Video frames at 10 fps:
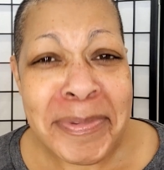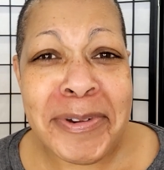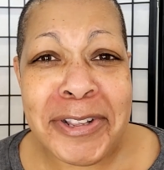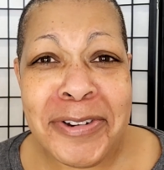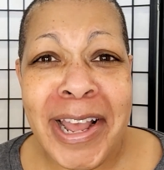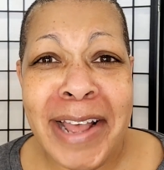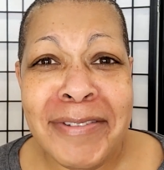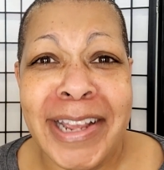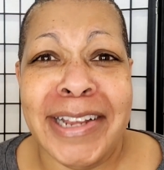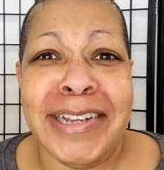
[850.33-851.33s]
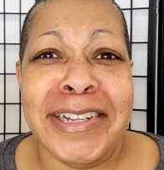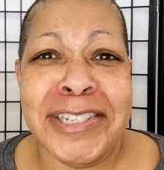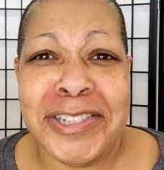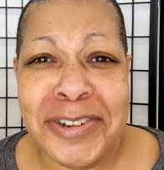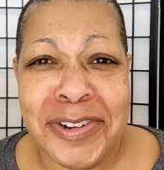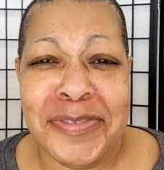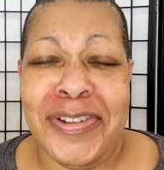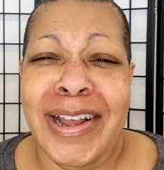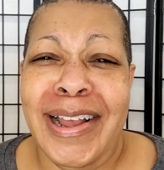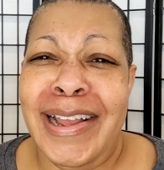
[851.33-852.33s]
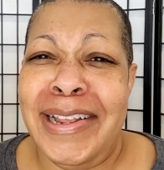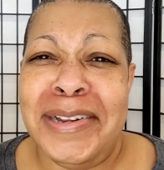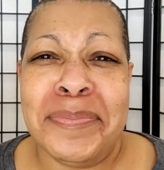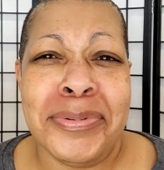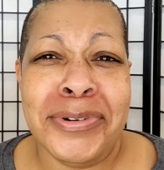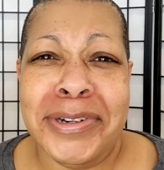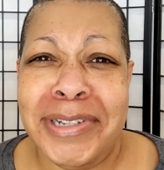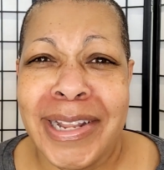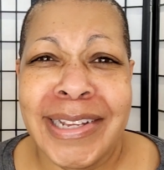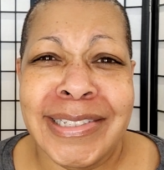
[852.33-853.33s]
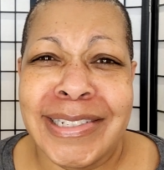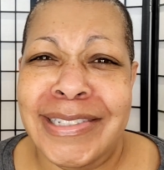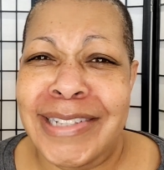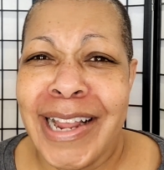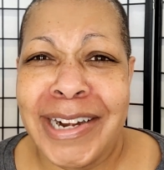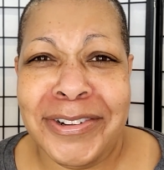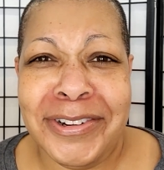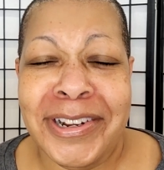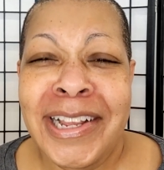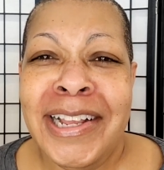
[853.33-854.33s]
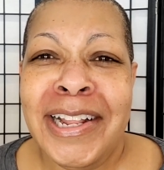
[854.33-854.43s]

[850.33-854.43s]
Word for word: But when you have like a certified board licensed doctor